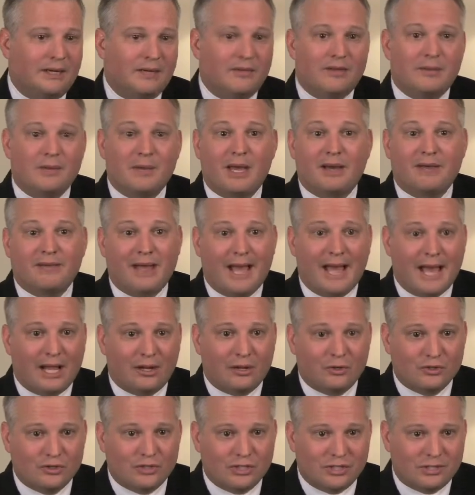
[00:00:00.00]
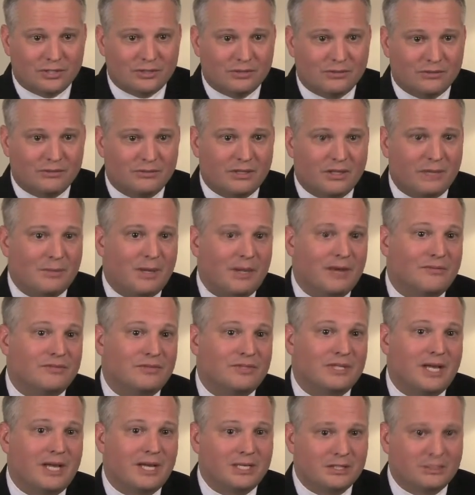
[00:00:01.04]
They may have allergies. They may have
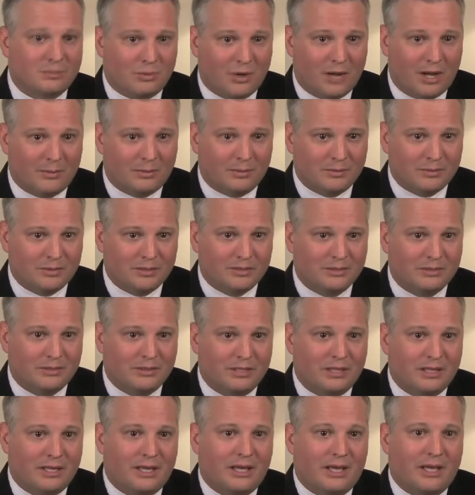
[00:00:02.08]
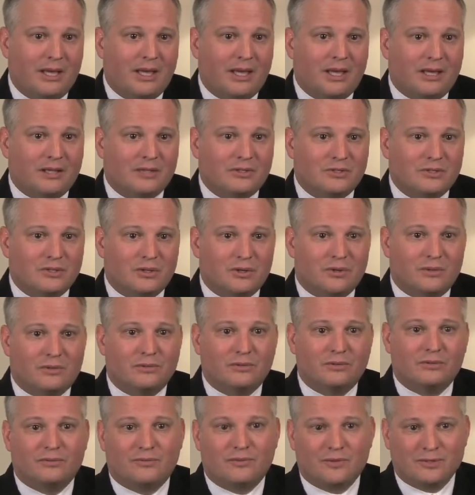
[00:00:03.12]
sinus problems. And so
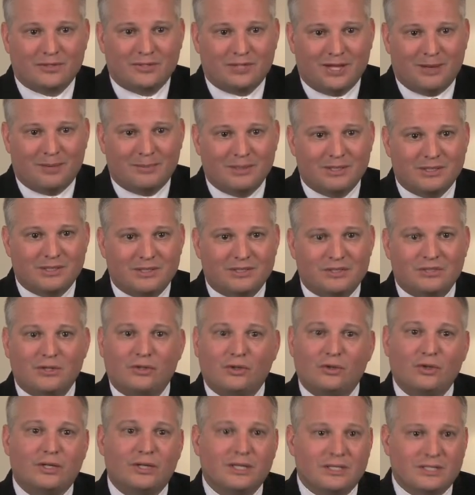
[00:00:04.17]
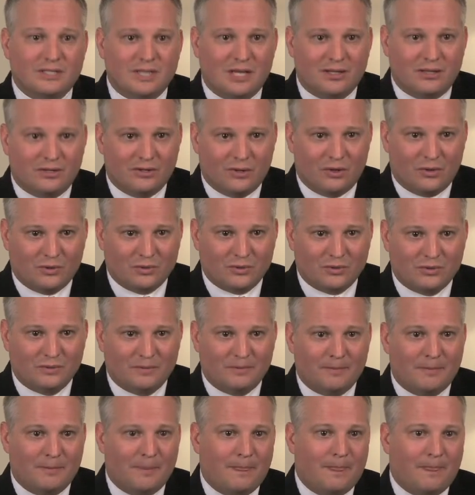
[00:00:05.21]
the first step is to look inside the nose
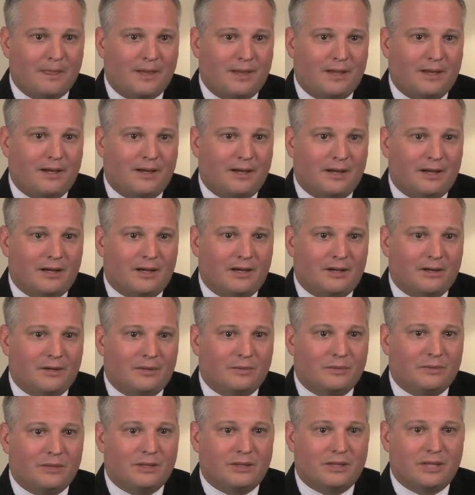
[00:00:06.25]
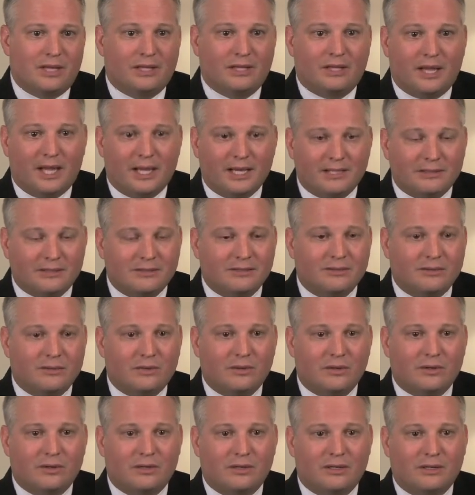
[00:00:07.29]
with a light,
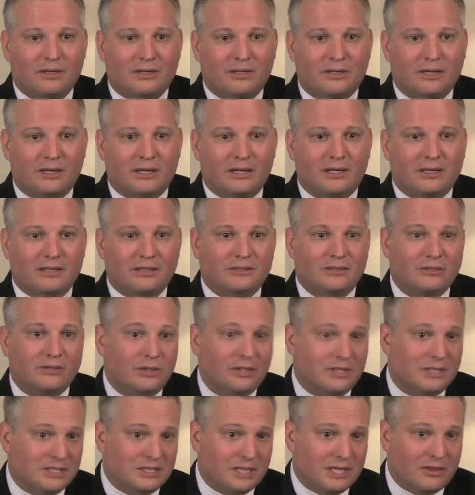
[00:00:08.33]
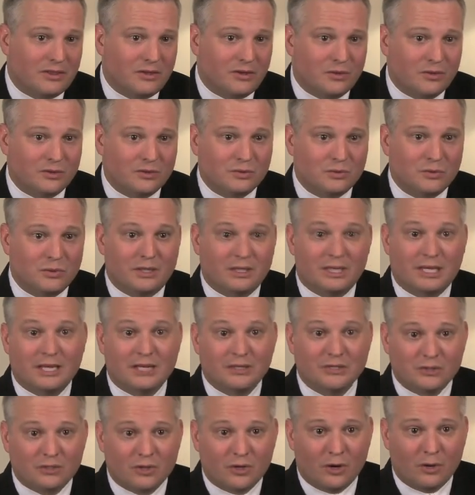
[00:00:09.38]
or to look inside the nose with an
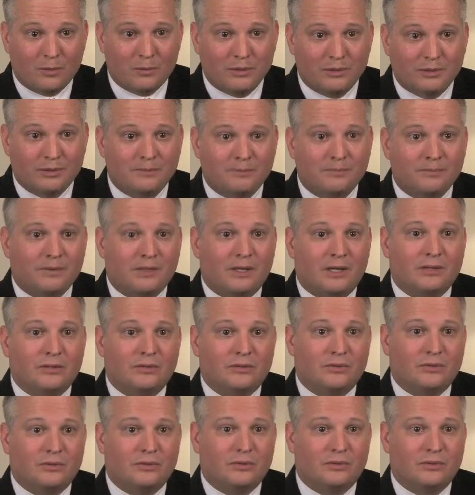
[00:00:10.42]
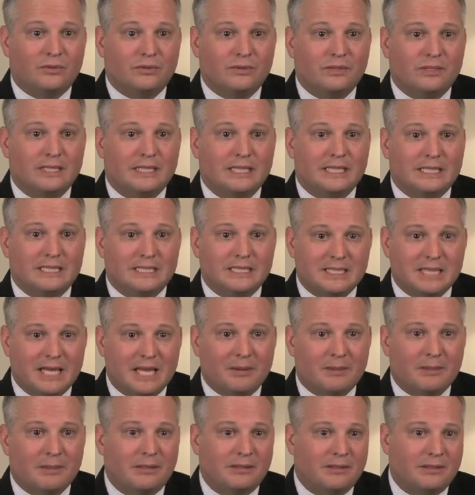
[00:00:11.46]
endoscope to
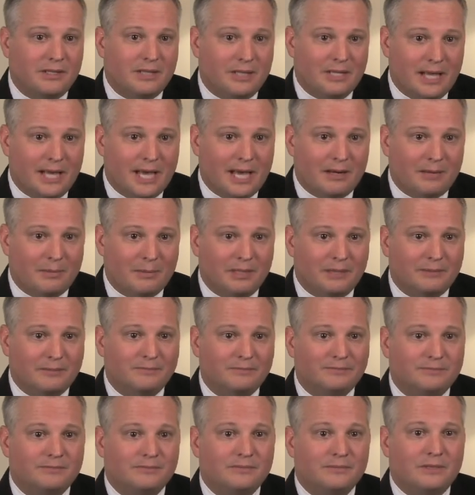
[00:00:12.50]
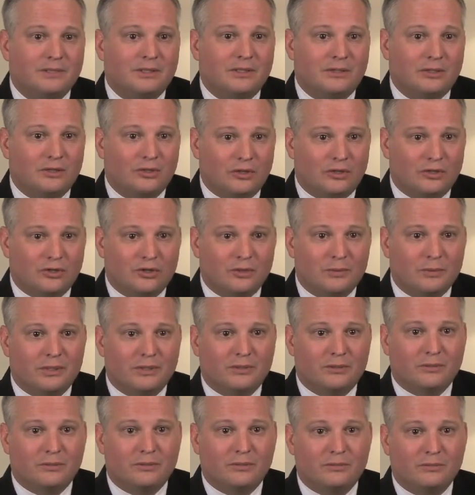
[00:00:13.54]
examine the anatomy, to
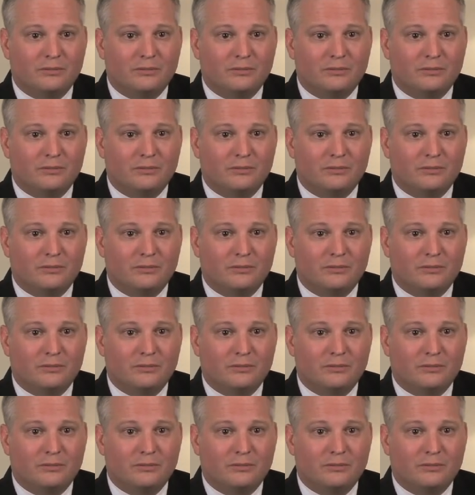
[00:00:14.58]
determine